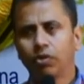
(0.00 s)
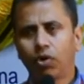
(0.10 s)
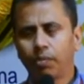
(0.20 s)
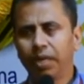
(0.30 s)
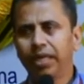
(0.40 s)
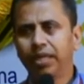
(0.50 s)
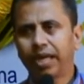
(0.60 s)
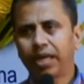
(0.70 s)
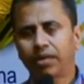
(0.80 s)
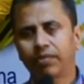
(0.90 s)
normally
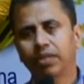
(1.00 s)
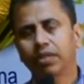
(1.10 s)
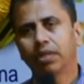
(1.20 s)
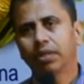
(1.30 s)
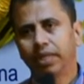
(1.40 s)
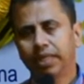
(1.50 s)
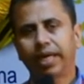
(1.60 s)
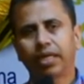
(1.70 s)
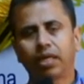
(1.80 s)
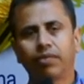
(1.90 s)

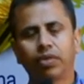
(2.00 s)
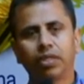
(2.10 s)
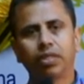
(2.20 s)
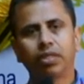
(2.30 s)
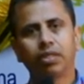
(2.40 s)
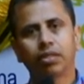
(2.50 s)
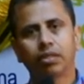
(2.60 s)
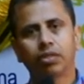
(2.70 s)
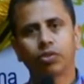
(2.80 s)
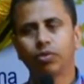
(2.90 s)
interacting with
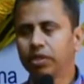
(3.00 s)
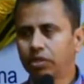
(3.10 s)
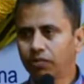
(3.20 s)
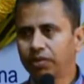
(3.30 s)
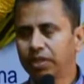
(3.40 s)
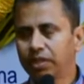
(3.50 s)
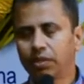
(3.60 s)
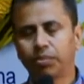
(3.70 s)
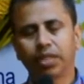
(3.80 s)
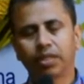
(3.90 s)
the students of physics
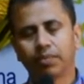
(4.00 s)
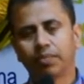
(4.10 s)
subject.